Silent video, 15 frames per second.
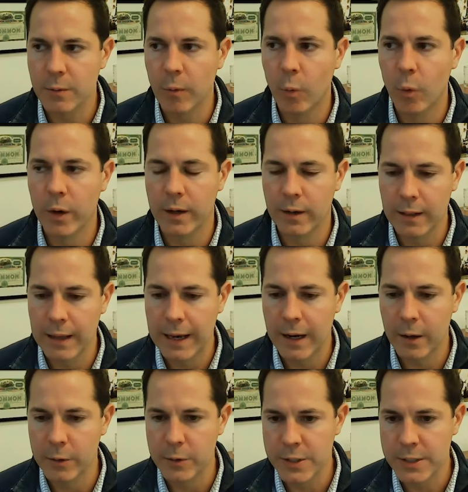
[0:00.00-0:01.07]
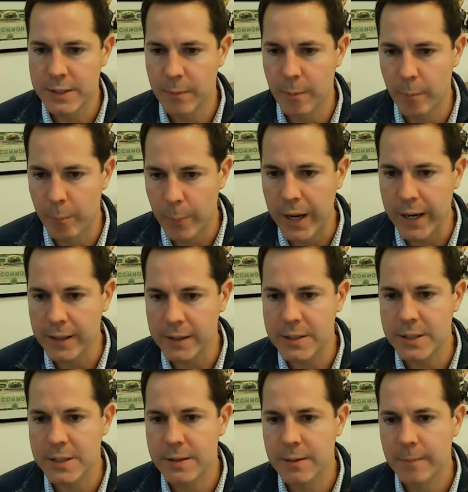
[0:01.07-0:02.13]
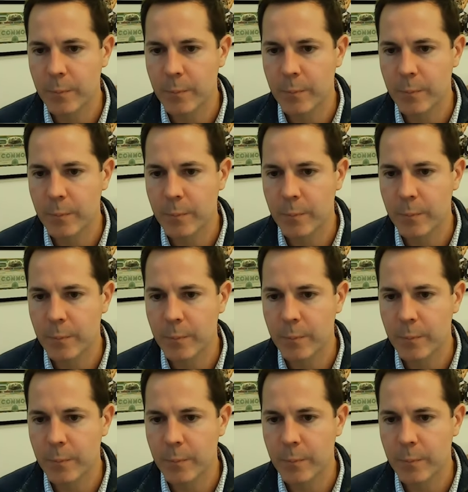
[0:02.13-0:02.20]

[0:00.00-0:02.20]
what allows banks